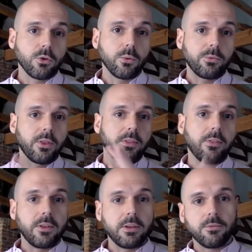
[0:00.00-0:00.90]
groups and
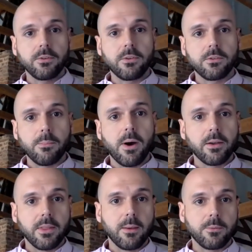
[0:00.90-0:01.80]
the differences
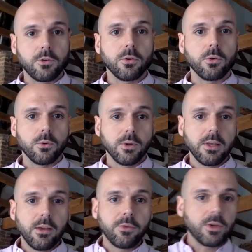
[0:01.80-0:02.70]
among them too.
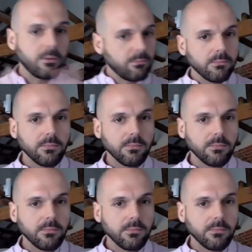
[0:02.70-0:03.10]
If you could.